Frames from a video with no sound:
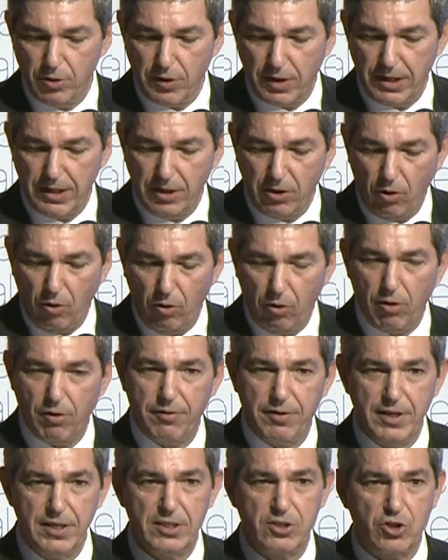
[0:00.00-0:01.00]
that in all
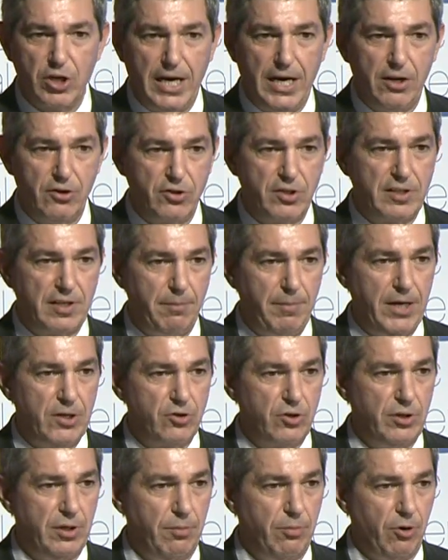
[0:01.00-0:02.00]
these challenges I
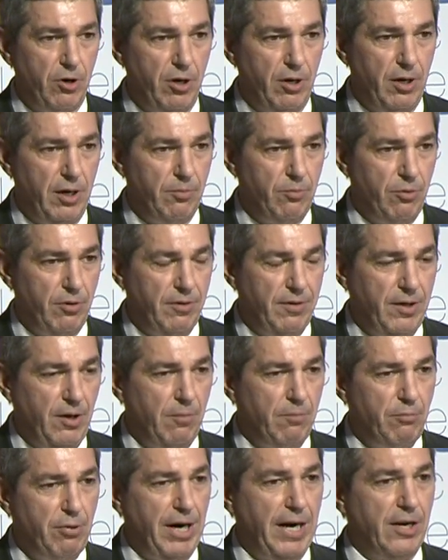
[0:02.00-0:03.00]
mentioned abroad, the
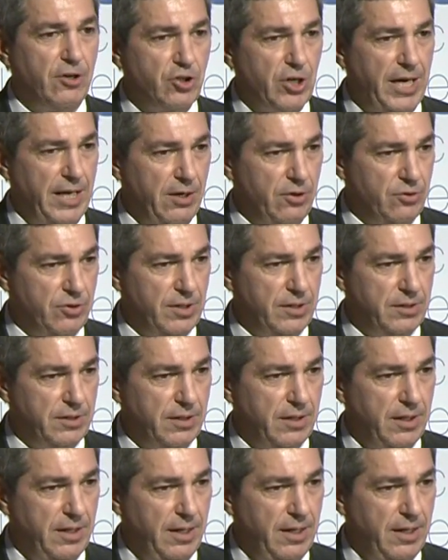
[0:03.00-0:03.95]
umbrella challenges,